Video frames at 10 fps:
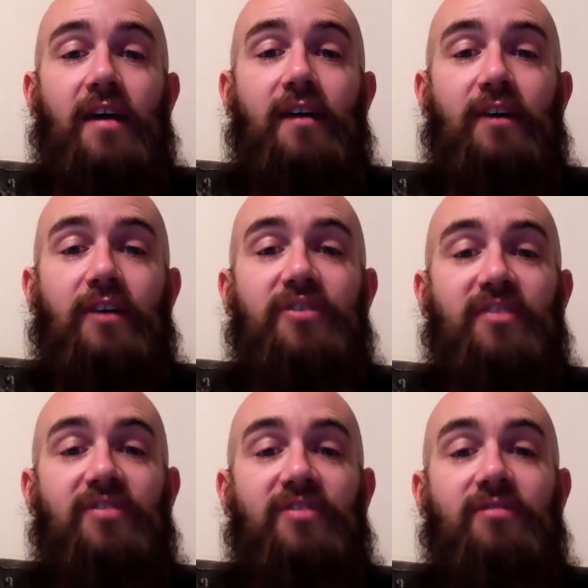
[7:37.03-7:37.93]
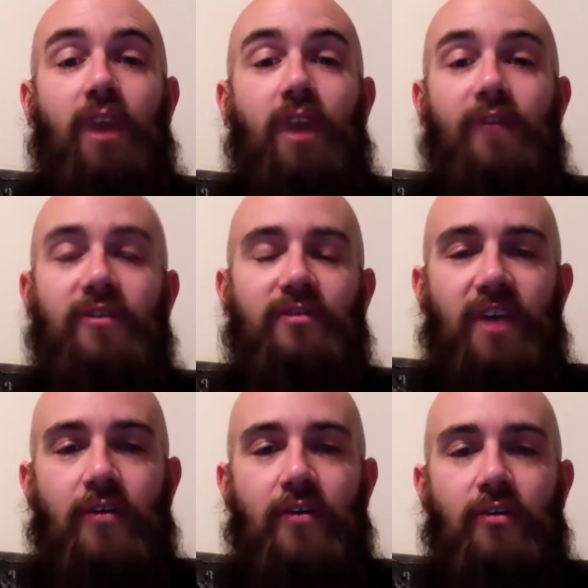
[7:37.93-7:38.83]
a 6 offensive
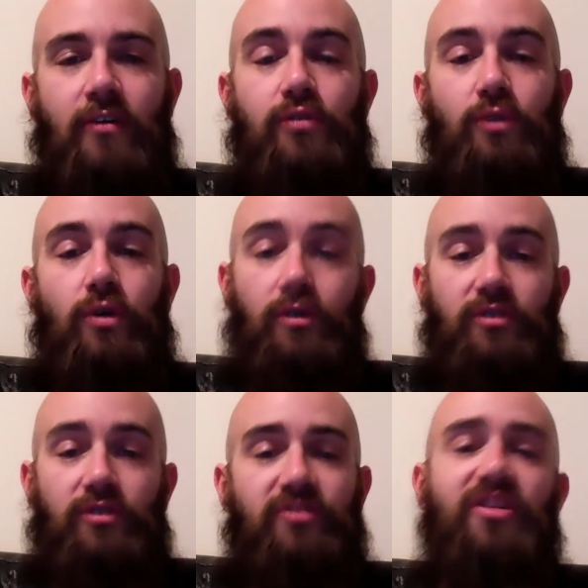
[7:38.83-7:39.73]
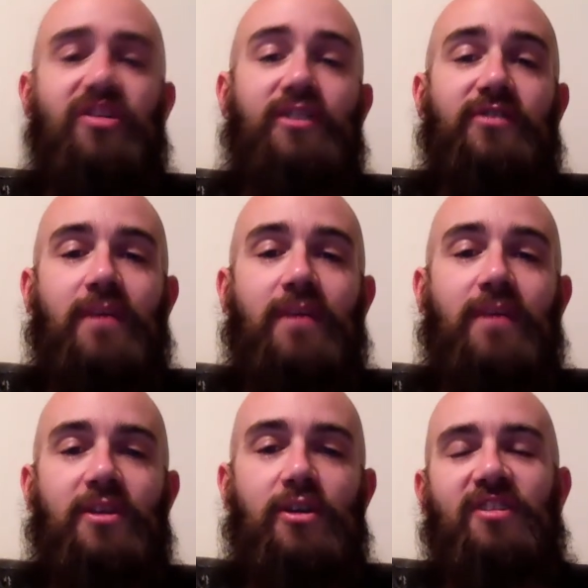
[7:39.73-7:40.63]
tackle that you'd roll, a 6 offensive lineman that
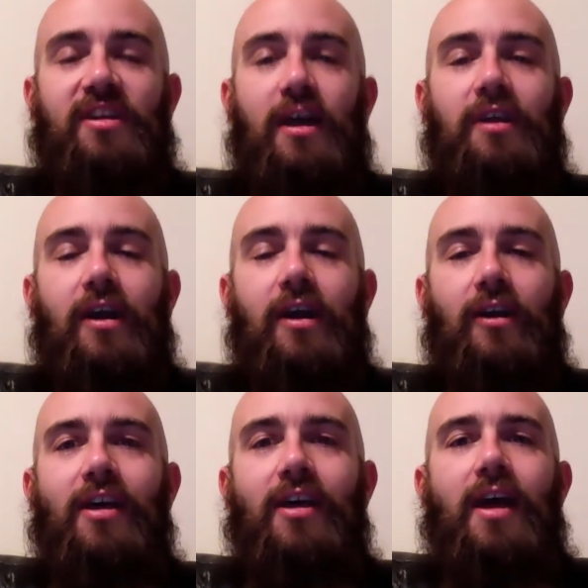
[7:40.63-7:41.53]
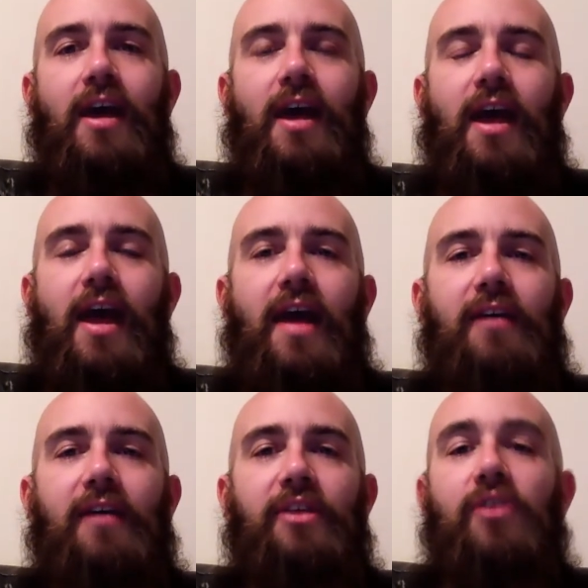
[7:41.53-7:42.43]
you'd stick out there.
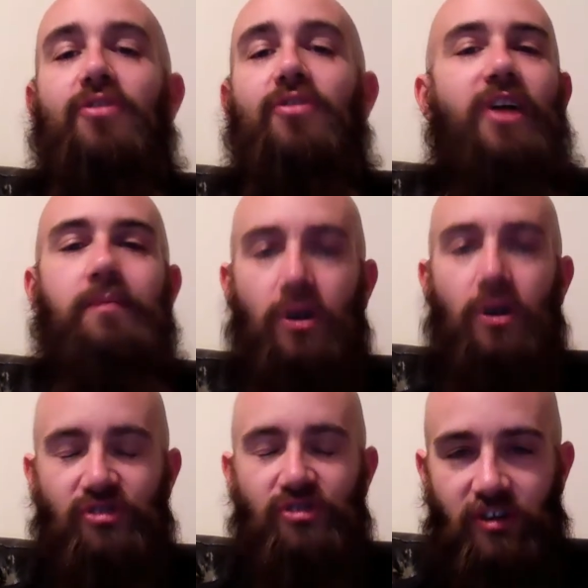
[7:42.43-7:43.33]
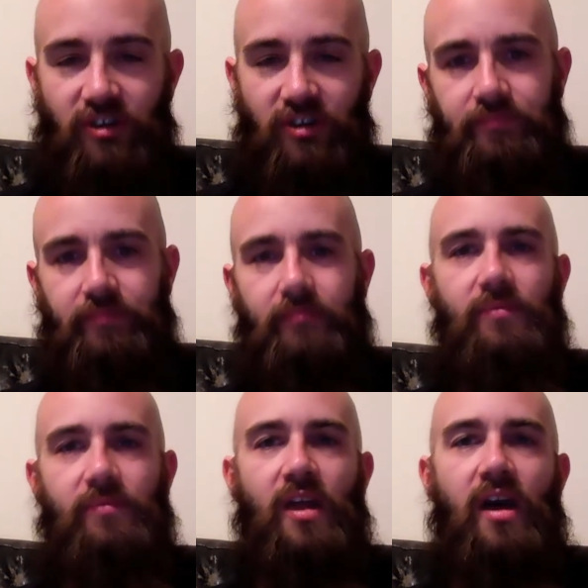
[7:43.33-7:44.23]
And they use a lot of motion.
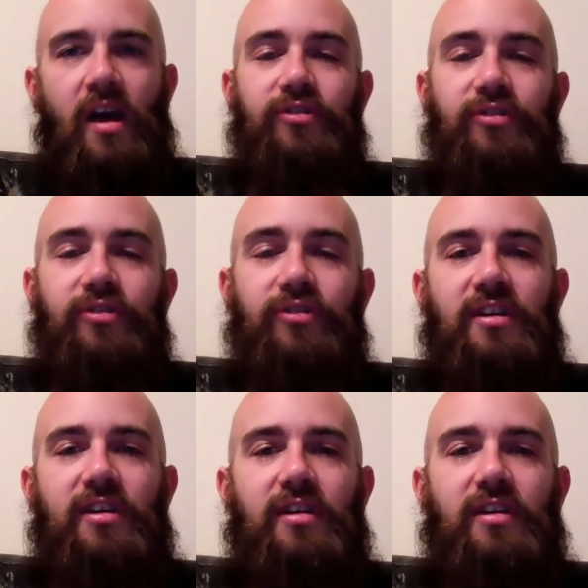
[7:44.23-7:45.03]
You'll see